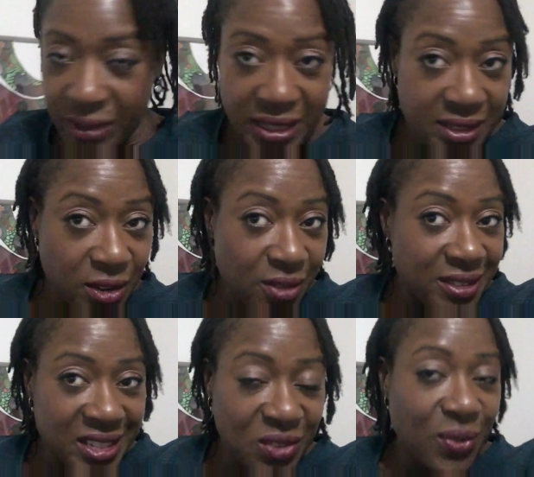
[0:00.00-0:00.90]
it's got
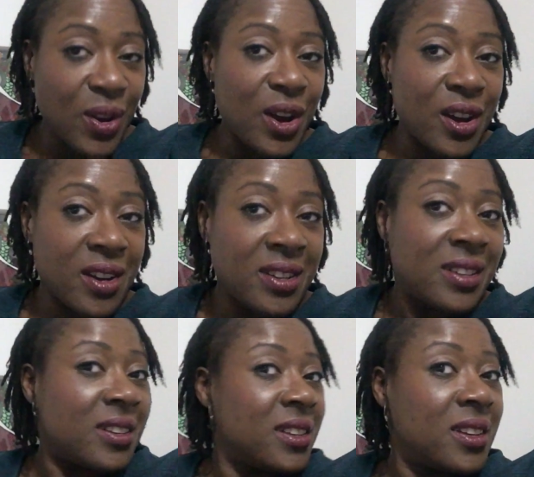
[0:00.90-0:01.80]
this far,
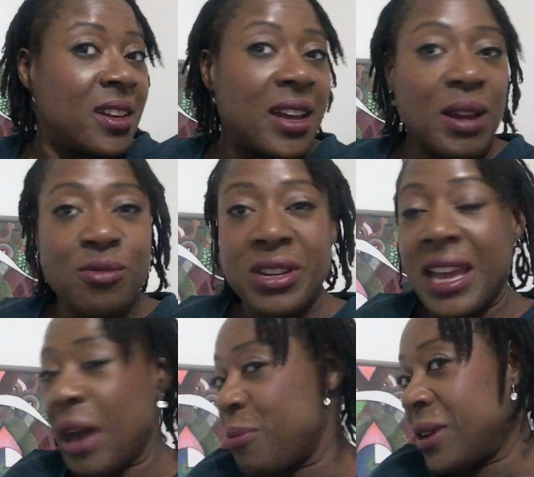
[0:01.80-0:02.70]
I'm really
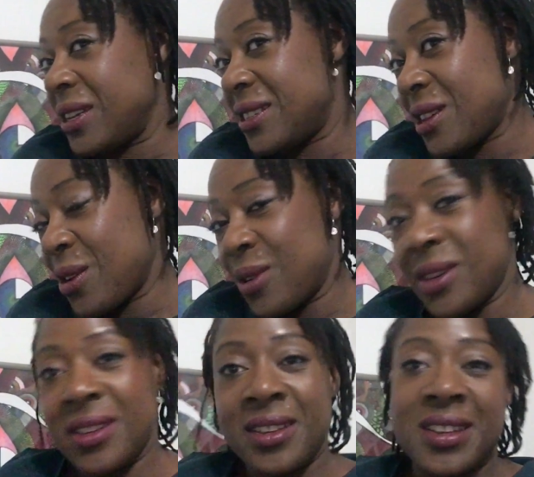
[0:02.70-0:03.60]
happy. So
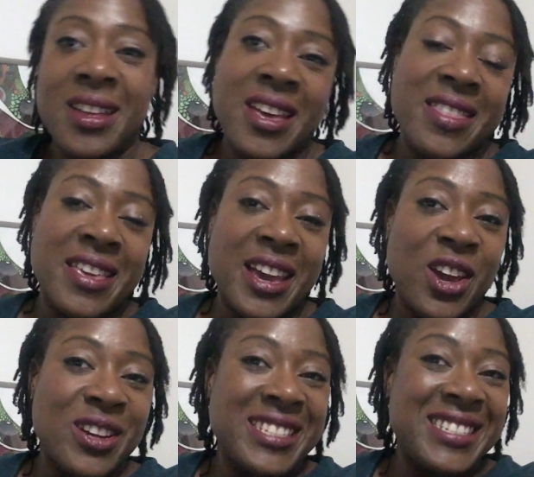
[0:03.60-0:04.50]
they're
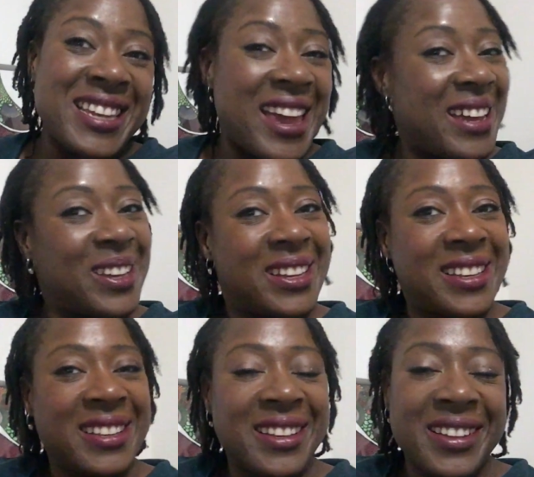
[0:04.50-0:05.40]
gonna stay.
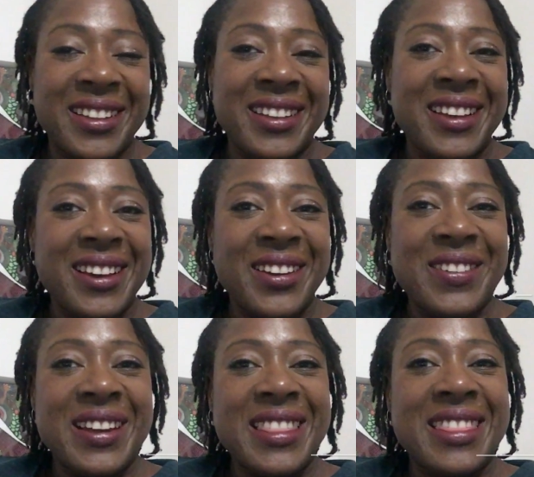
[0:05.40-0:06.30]
All
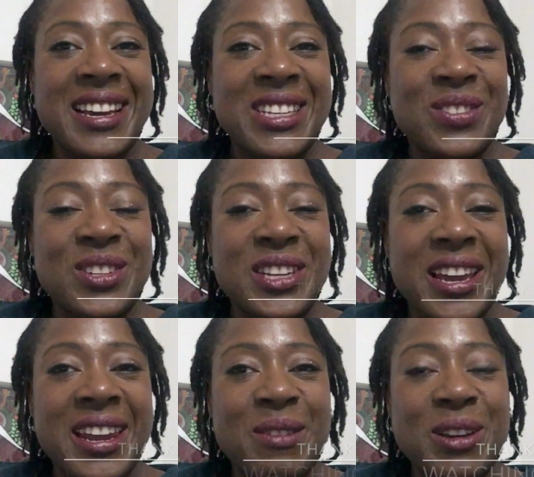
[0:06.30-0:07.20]
right, thanks for
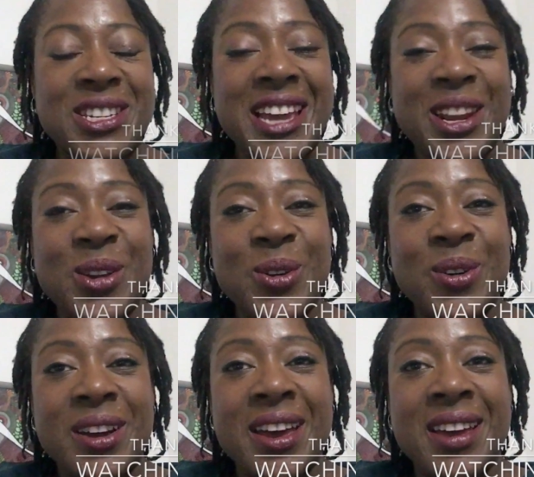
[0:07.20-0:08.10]
checking out my channel,
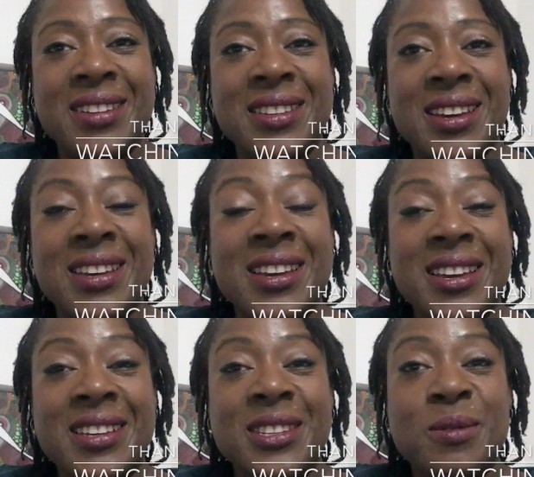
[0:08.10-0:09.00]
and
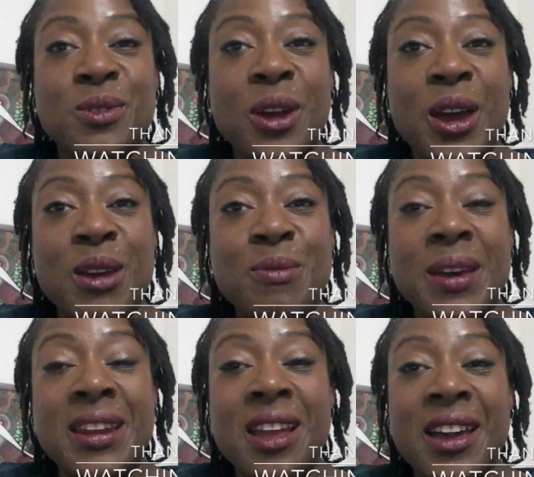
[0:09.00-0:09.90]
subscribe
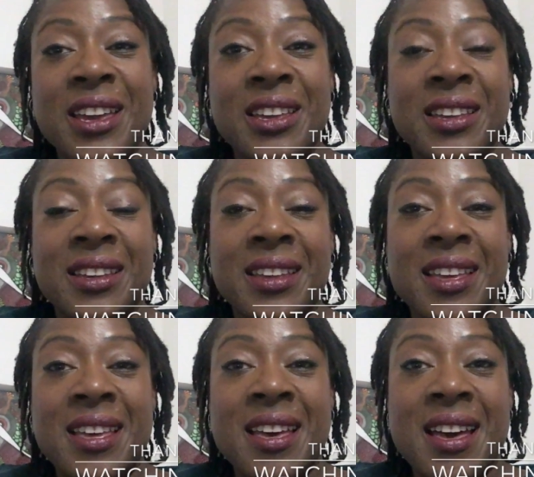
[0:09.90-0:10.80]
and like,
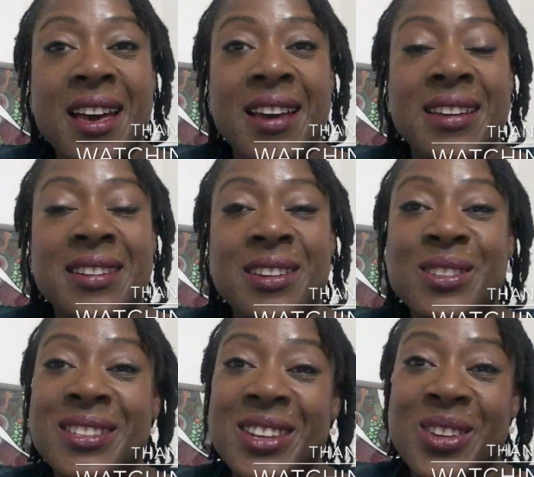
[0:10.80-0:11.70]
and I'll
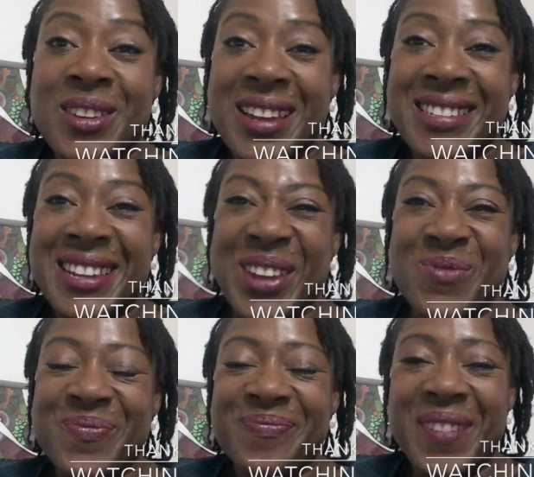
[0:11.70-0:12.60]
see you next time.
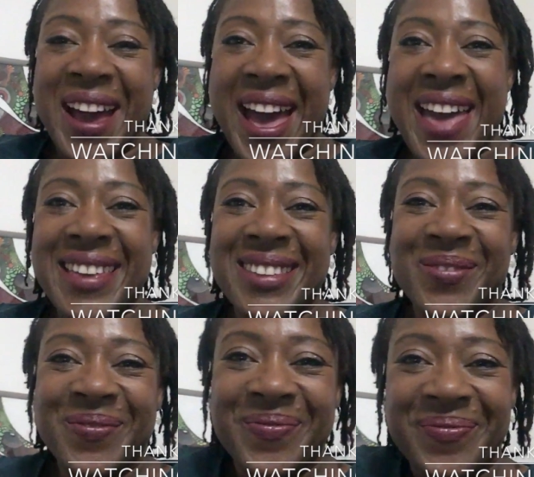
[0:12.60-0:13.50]
Bye.